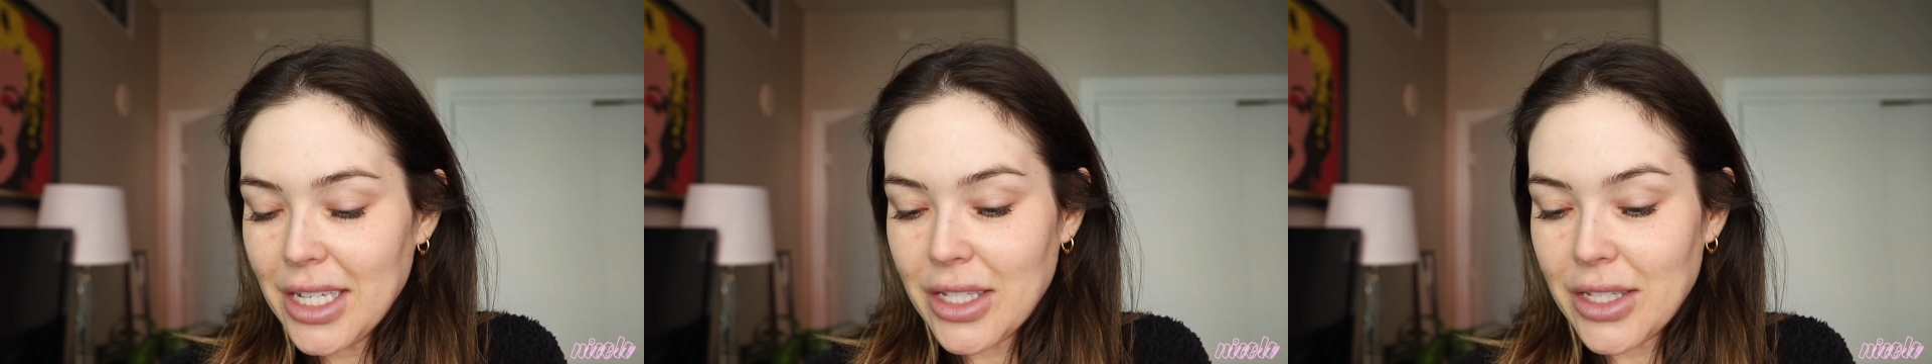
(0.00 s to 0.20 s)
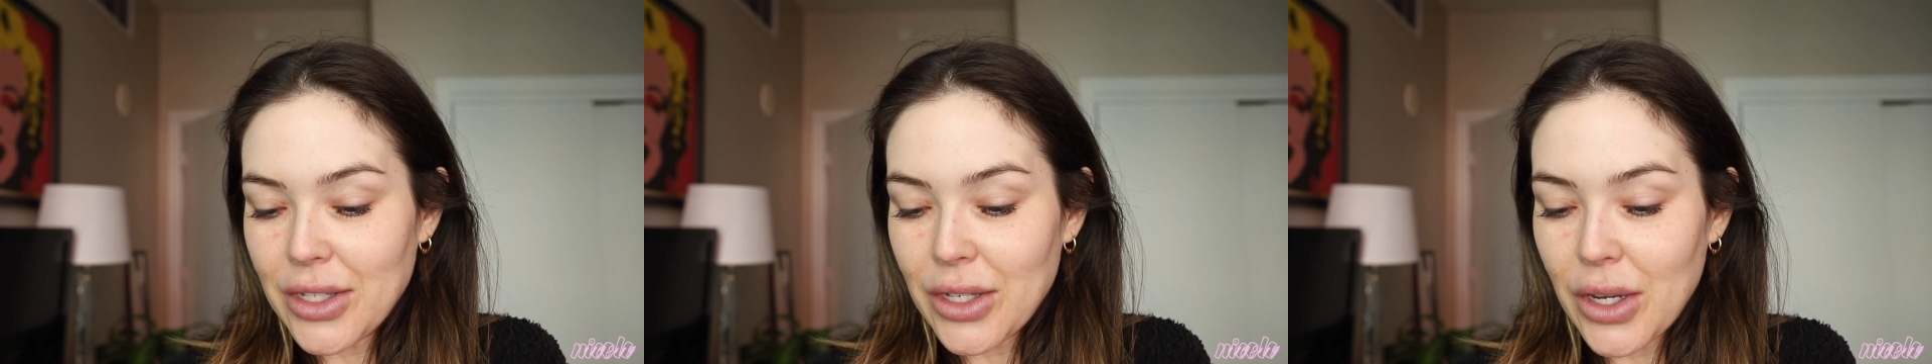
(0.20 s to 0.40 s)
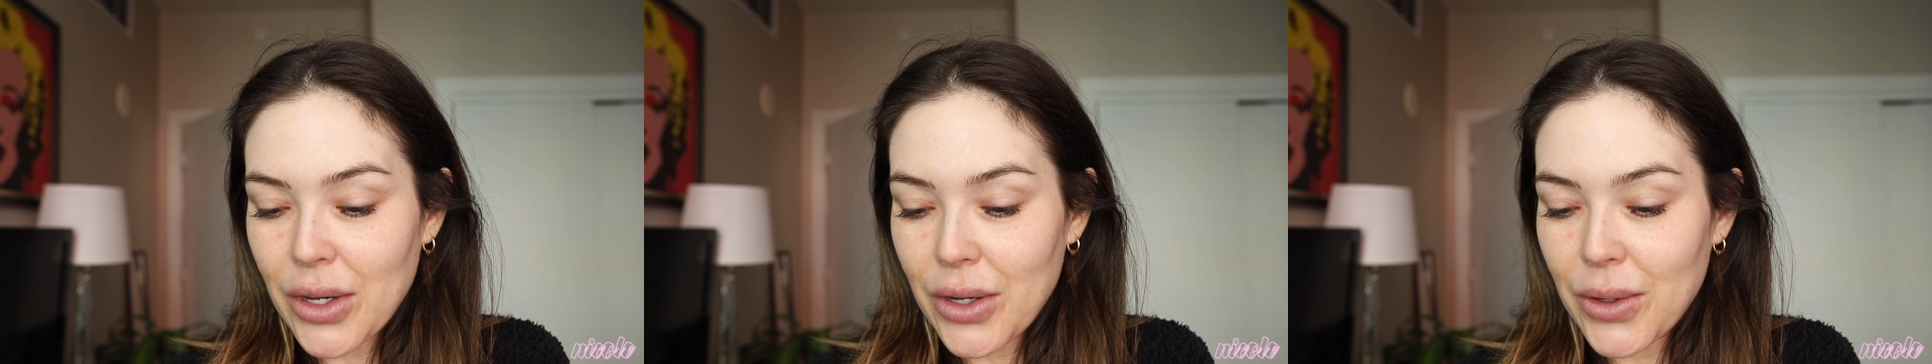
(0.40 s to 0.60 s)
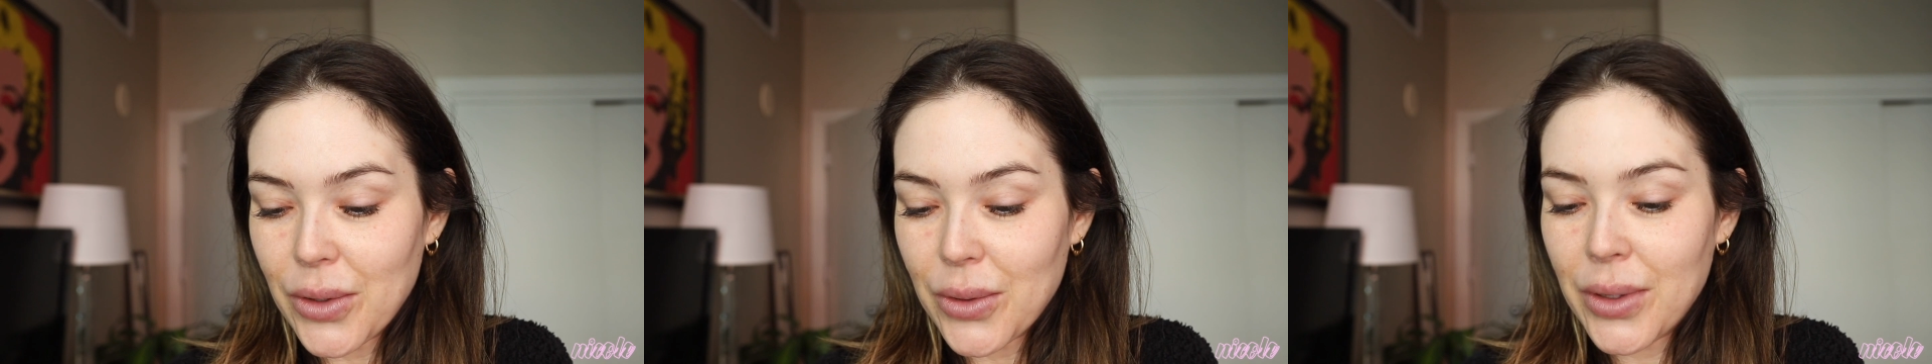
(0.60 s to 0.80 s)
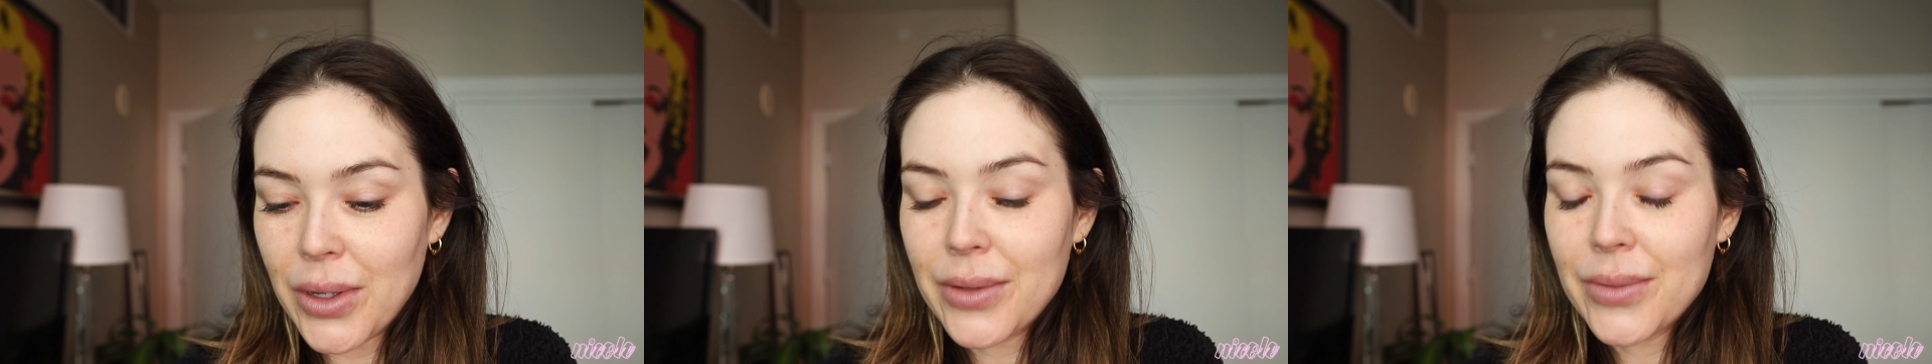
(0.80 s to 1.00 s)

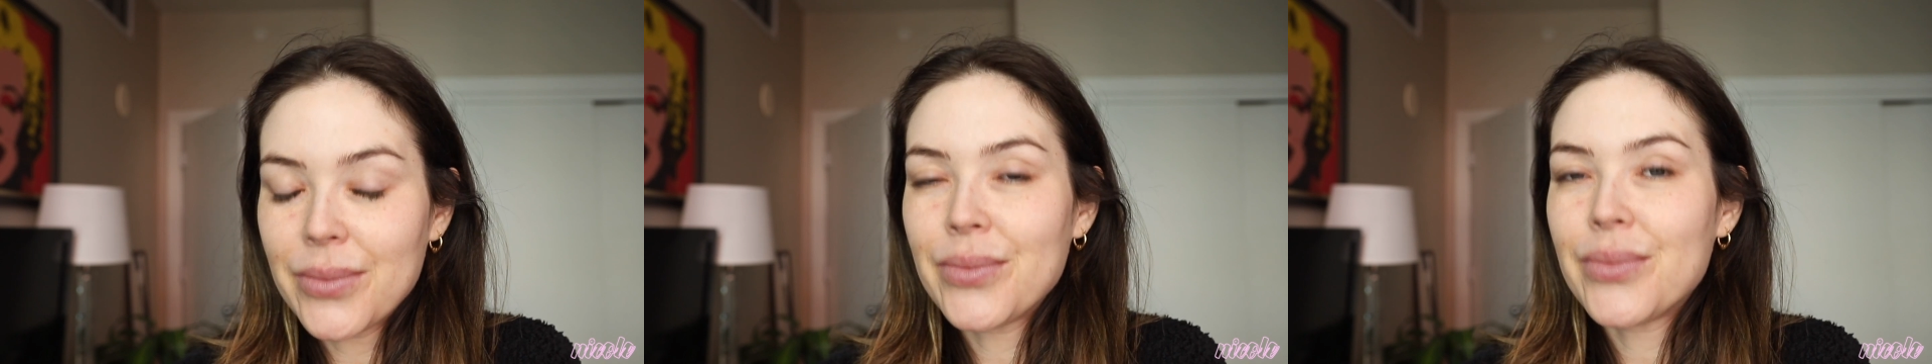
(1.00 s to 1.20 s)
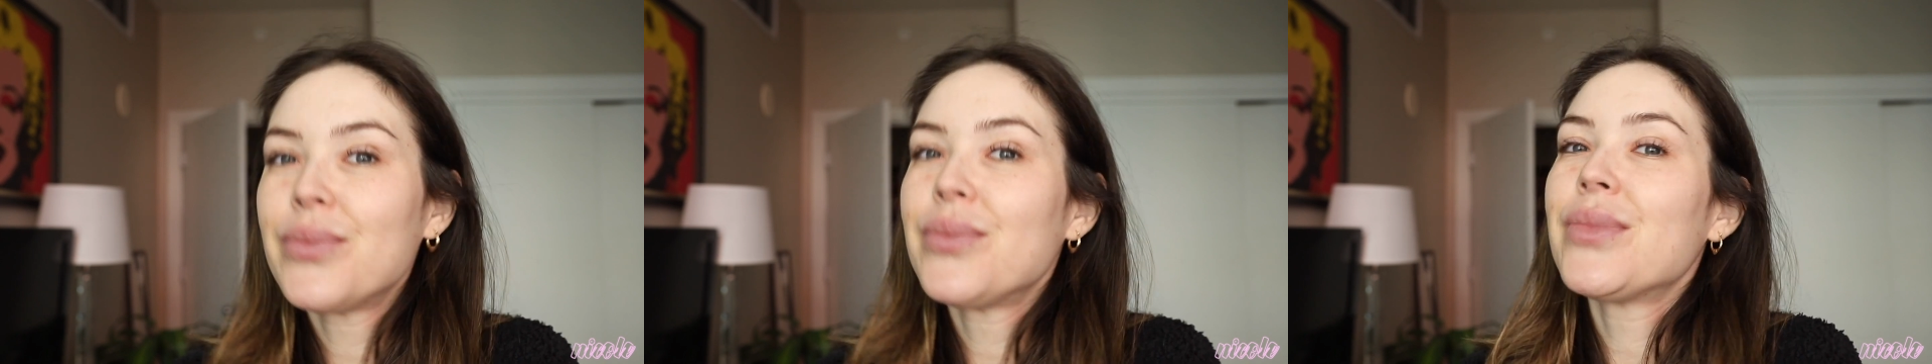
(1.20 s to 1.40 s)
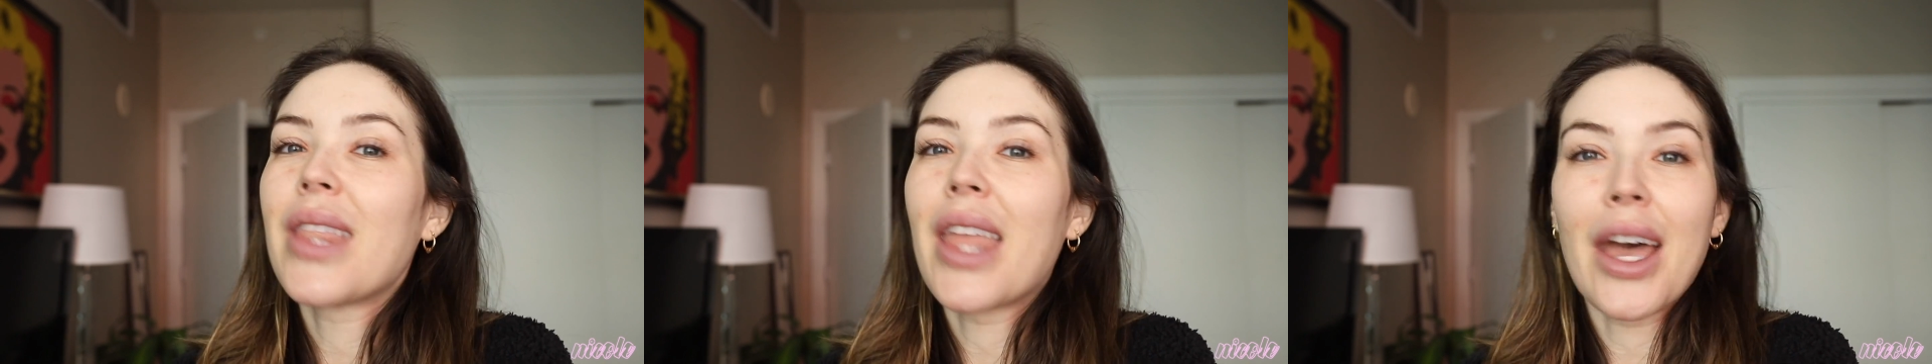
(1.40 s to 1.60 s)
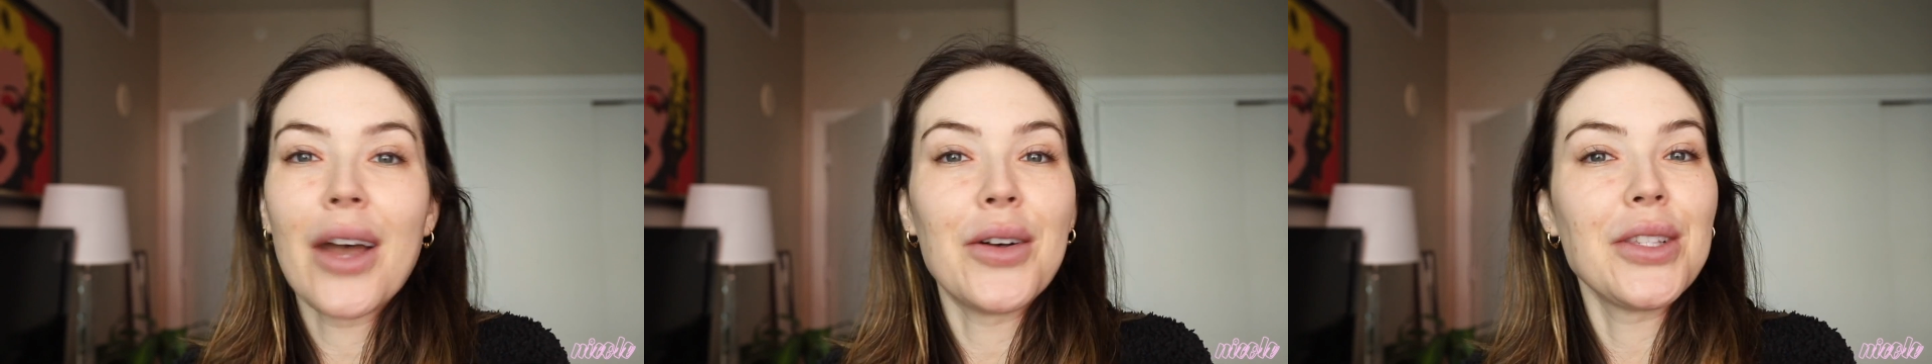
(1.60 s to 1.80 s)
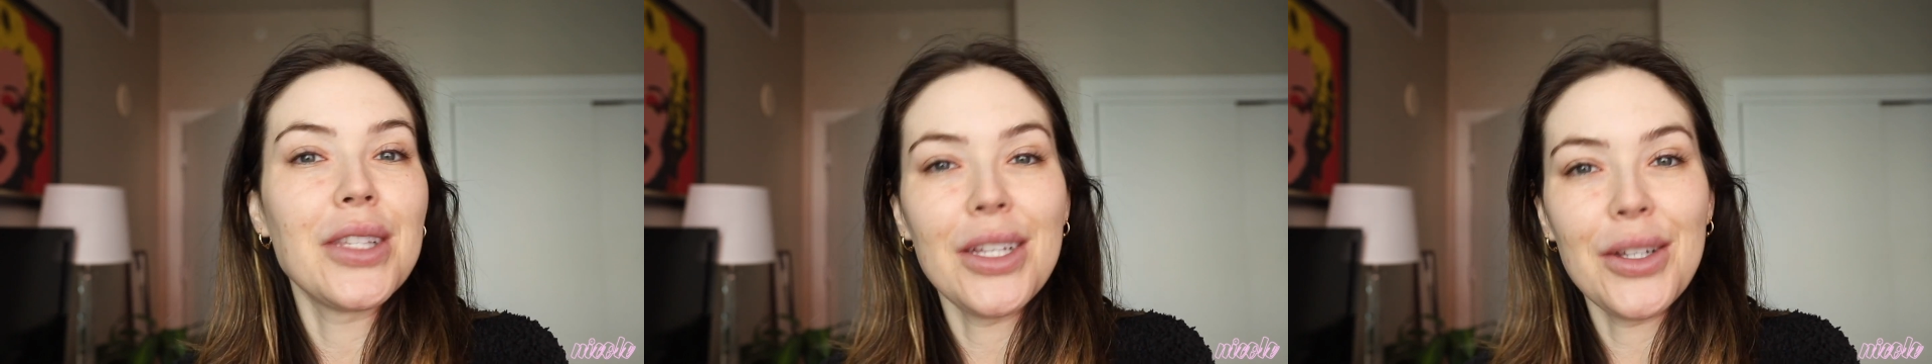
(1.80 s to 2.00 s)
So
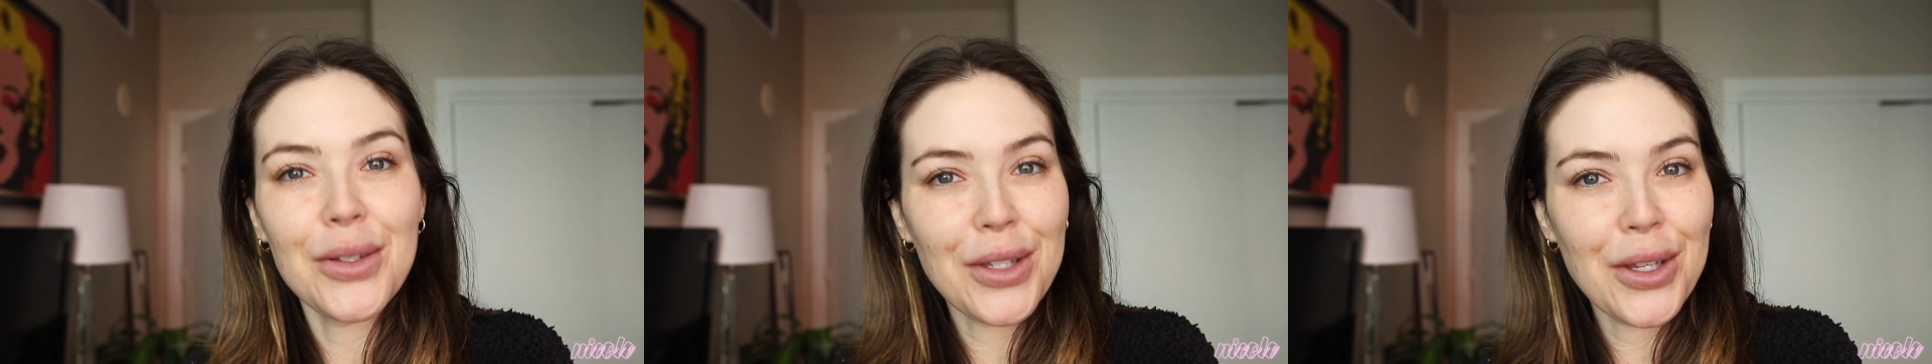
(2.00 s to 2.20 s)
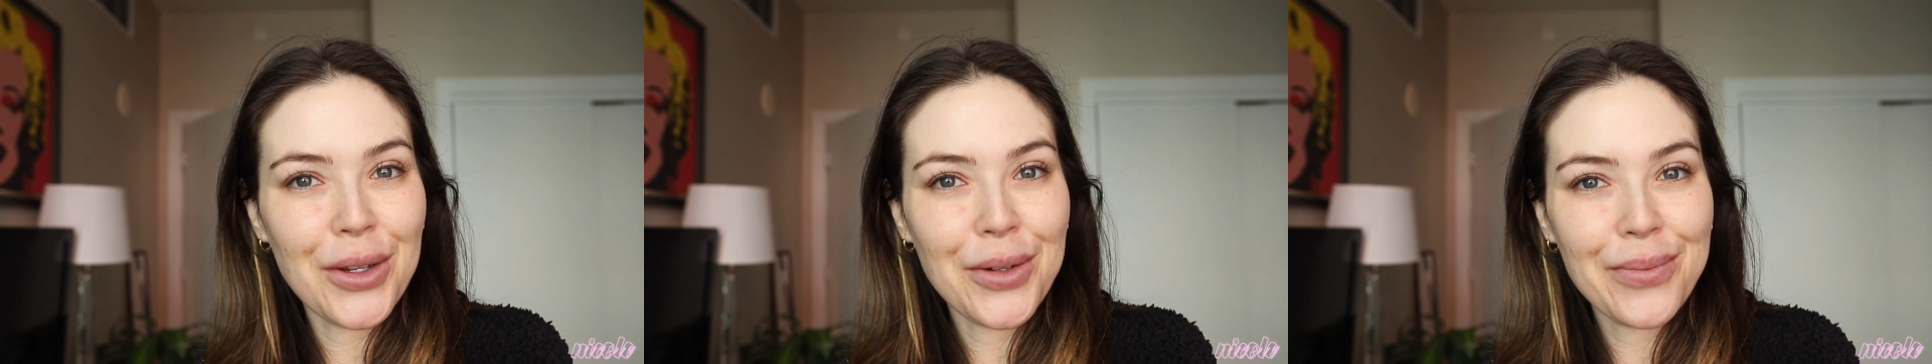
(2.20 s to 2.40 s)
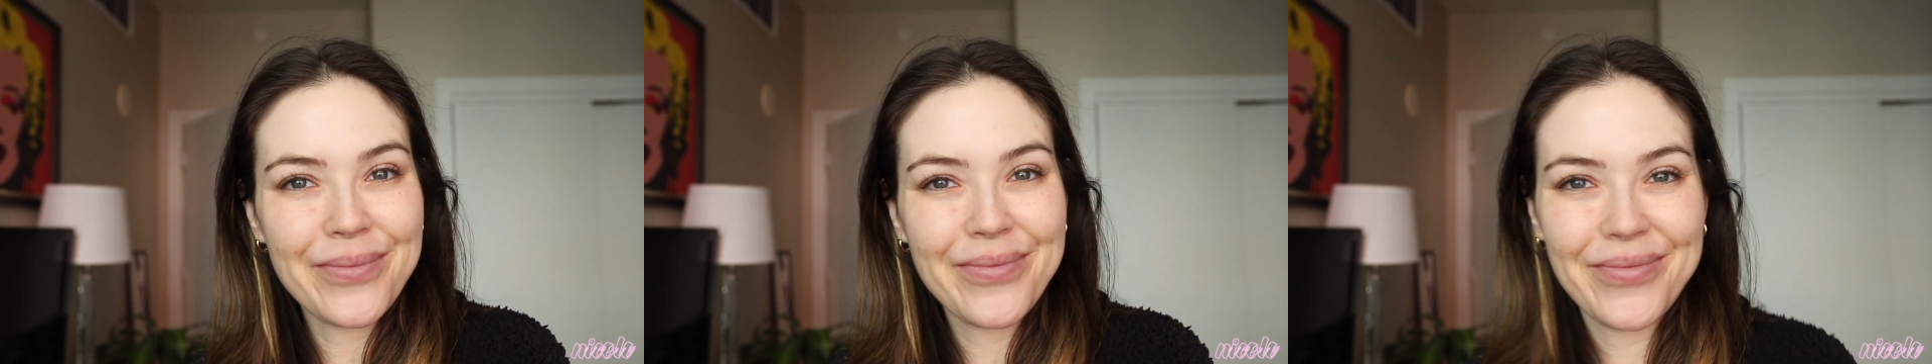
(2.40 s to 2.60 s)
I'll see you soon.